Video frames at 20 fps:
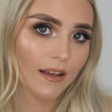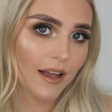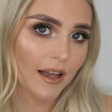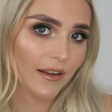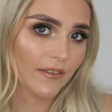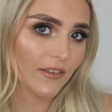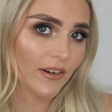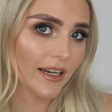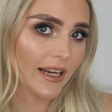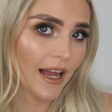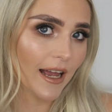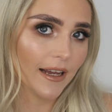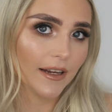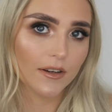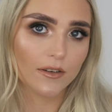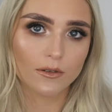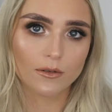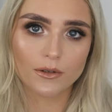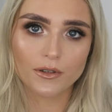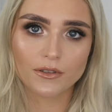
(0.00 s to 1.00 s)
Every
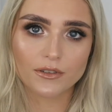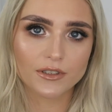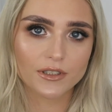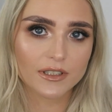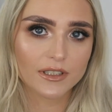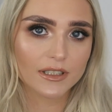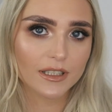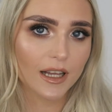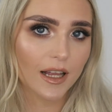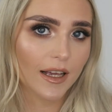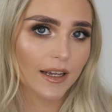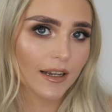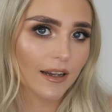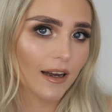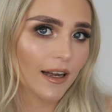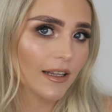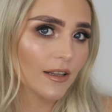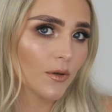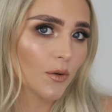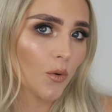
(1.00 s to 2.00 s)
angle you're just like,
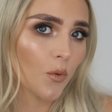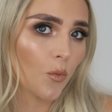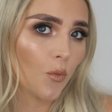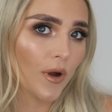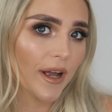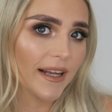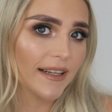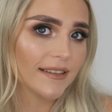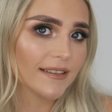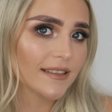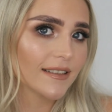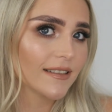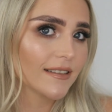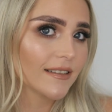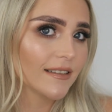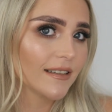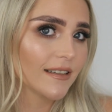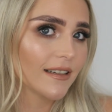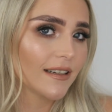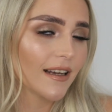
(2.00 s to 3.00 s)
I look wet
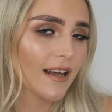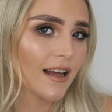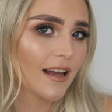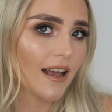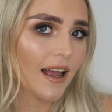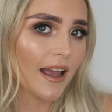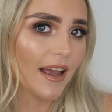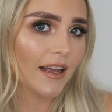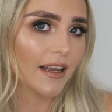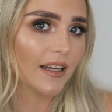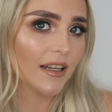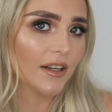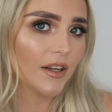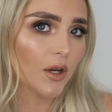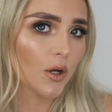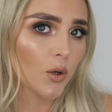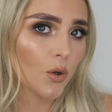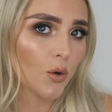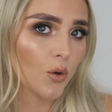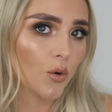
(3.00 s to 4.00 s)

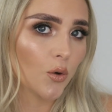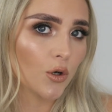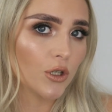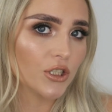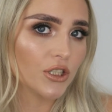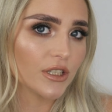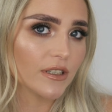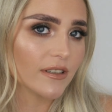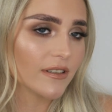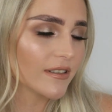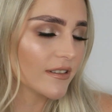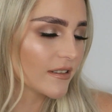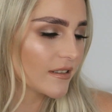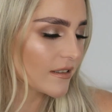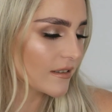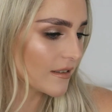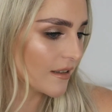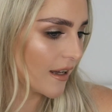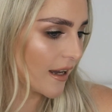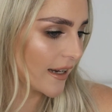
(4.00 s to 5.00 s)
and gorgeous.
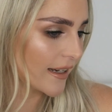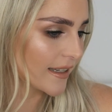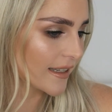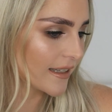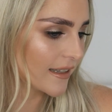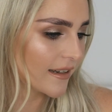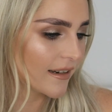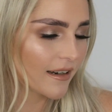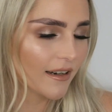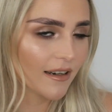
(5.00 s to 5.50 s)
Like,